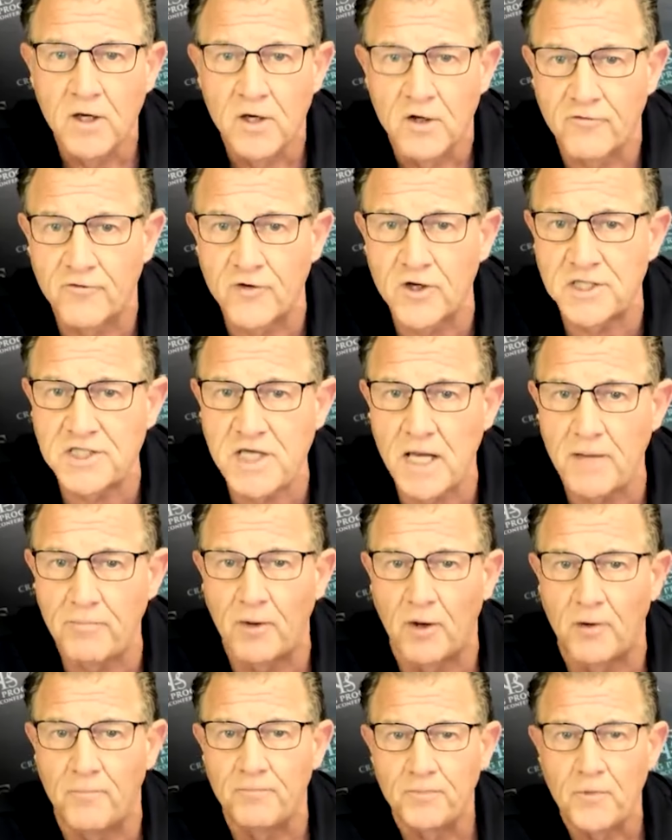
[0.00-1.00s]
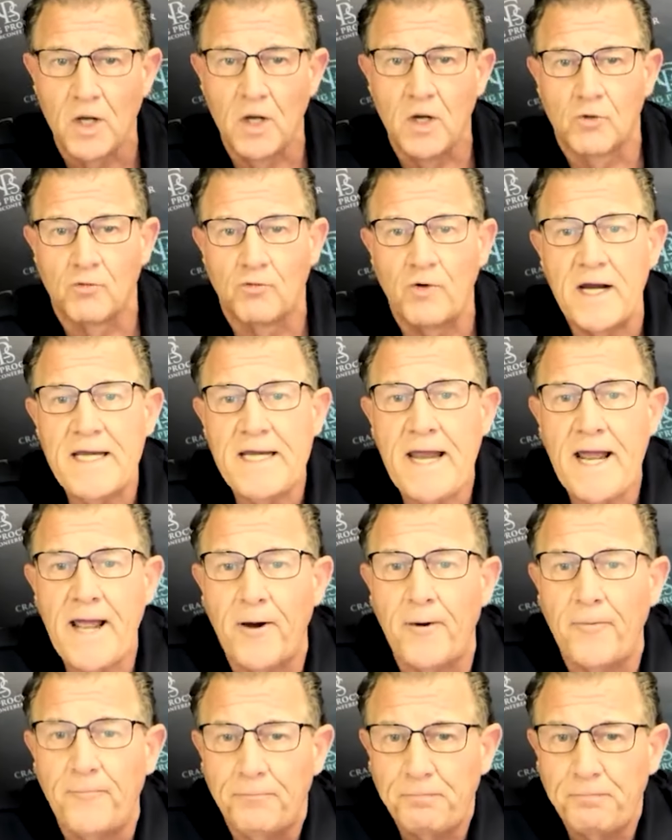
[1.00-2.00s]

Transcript: For example, right now,